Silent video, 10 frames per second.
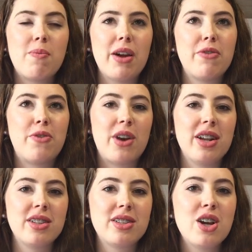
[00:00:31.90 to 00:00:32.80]
of my
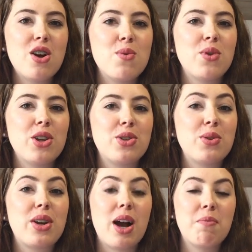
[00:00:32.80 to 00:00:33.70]
friends wanted
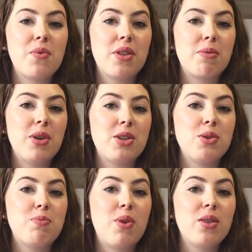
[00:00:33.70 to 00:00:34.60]
to come with me
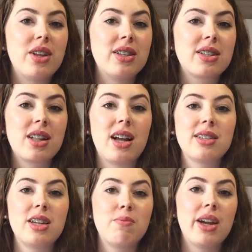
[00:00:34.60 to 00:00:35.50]
to pole dance
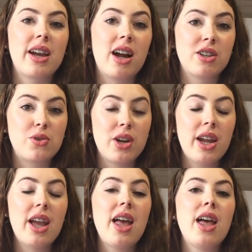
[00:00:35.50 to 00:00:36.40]
class in my country.